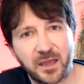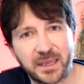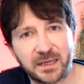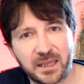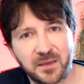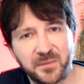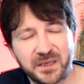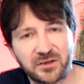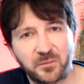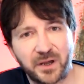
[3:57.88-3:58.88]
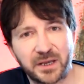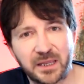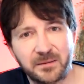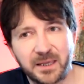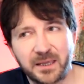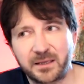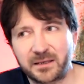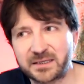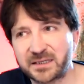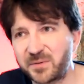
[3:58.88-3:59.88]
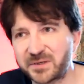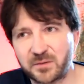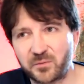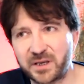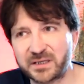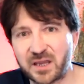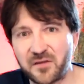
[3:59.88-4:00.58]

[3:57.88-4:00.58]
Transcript: in EMP.money. Let's keep it simple. Let's say